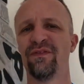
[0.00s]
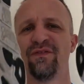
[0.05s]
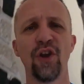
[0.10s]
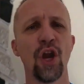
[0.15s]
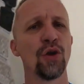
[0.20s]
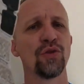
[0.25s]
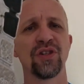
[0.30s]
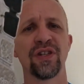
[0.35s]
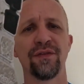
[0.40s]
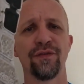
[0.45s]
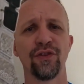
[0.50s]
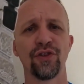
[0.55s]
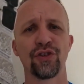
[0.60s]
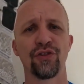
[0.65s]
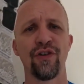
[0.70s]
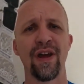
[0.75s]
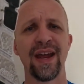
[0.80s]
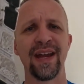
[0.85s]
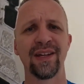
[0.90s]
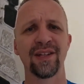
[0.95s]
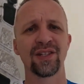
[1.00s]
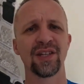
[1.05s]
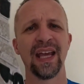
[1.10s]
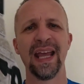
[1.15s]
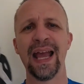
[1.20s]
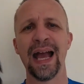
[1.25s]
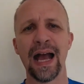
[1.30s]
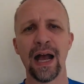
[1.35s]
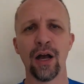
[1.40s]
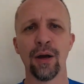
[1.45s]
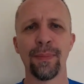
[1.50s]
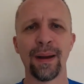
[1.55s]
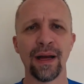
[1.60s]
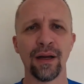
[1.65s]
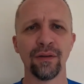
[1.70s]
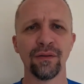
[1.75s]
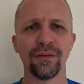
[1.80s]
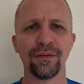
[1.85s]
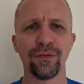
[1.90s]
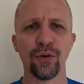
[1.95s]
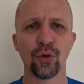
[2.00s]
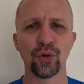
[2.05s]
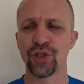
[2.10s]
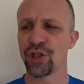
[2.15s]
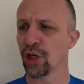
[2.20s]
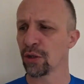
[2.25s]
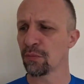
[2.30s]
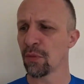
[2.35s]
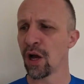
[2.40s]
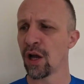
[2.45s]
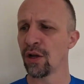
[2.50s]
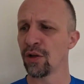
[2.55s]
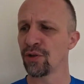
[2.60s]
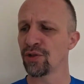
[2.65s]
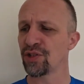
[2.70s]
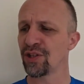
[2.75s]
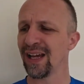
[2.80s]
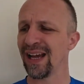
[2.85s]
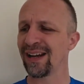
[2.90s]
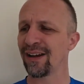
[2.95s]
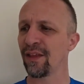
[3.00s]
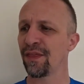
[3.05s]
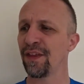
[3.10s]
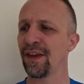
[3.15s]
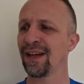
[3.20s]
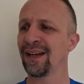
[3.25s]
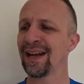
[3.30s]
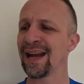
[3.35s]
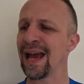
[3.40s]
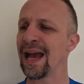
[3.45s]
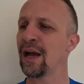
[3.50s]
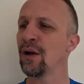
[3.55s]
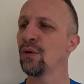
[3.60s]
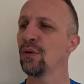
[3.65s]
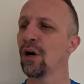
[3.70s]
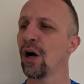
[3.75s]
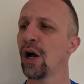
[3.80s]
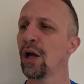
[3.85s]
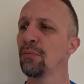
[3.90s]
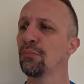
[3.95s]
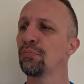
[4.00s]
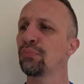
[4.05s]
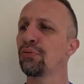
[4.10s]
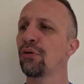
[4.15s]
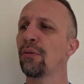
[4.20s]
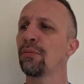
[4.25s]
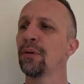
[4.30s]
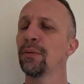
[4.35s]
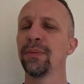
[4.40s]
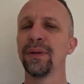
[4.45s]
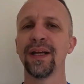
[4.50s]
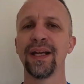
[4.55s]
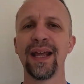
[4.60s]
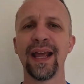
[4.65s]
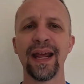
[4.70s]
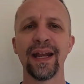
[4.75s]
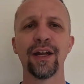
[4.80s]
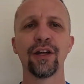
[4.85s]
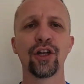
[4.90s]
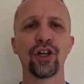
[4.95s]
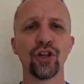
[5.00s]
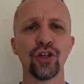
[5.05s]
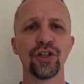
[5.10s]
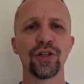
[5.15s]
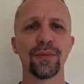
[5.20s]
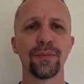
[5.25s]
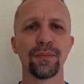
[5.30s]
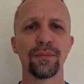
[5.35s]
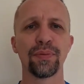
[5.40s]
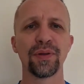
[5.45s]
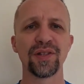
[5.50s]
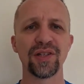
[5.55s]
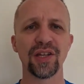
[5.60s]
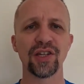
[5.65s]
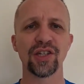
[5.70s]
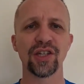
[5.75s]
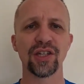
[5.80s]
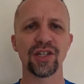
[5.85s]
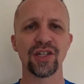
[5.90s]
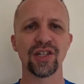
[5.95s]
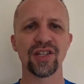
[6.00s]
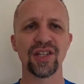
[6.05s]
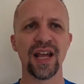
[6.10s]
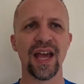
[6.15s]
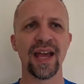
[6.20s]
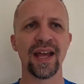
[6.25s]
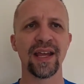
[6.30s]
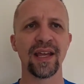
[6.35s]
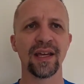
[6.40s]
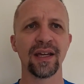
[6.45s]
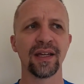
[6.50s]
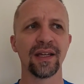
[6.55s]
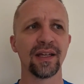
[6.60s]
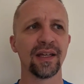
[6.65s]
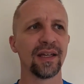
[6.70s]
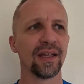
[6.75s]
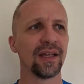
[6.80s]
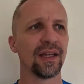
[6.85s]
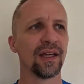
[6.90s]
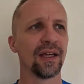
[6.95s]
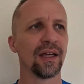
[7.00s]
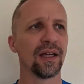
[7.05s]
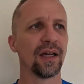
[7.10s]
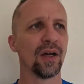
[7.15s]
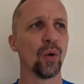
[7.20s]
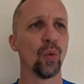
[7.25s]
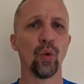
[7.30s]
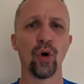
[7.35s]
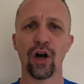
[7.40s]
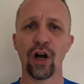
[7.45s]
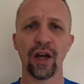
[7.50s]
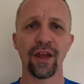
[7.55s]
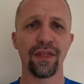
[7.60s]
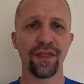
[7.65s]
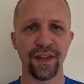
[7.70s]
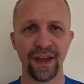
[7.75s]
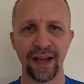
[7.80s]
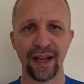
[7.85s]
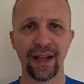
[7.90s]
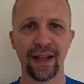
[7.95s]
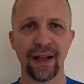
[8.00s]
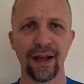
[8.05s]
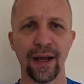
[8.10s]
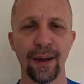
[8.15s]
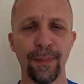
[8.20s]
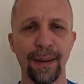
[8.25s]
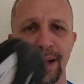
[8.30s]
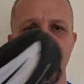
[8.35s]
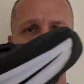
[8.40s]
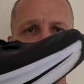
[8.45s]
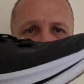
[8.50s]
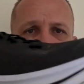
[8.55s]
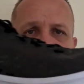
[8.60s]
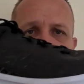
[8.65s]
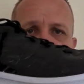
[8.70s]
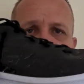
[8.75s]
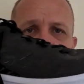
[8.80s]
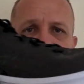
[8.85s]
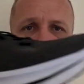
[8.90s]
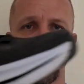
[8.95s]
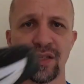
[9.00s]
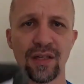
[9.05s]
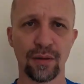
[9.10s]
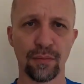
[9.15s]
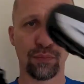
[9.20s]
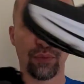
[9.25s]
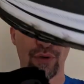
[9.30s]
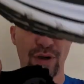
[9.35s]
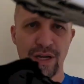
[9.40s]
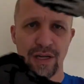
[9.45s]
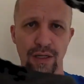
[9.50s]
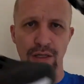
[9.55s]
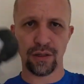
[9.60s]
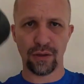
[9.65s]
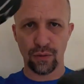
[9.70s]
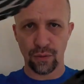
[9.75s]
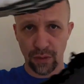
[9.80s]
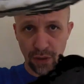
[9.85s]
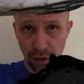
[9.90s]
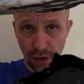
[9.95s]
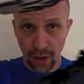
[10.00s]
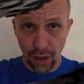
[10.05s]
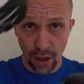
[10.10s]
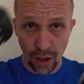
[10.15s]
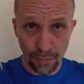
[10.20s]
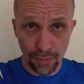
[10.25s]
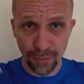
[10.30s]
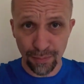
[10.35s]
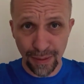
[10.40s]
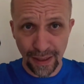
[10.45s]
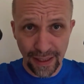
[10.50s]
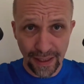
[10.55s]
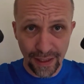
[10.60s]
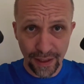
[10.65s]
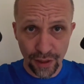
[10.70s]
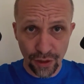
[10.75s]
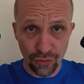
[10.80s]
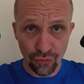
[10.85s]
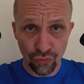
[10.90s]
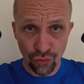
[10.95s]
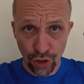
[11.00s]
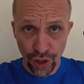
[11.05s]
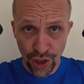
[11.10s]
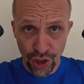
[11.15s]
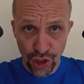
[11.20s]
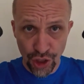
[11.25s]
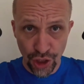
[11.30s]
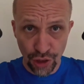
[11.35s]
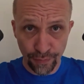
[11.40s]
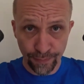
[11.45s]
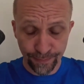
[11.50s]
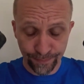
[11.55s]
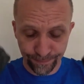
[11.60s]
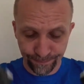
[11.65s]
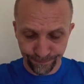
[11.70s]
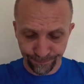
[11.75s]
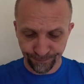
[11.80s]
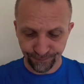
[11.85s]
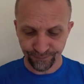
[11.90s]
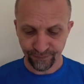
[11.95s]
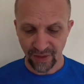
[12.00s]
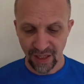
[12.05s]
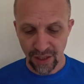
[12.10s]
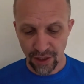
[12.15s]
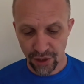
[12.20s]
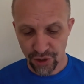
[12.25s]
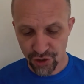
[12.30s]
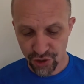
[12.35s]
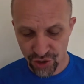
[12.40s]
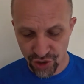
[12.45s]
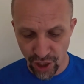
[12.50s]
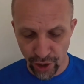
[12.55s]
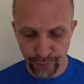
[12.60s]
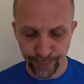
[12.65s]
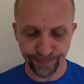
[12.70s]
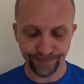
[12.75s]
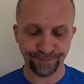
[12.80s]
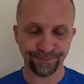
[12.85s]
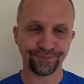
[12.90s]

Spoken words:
loads of different terrains, hit out about 40 odd miles, and I think now I'm probably in a good position to say what I think about this brand new carbon plated running shoe. So,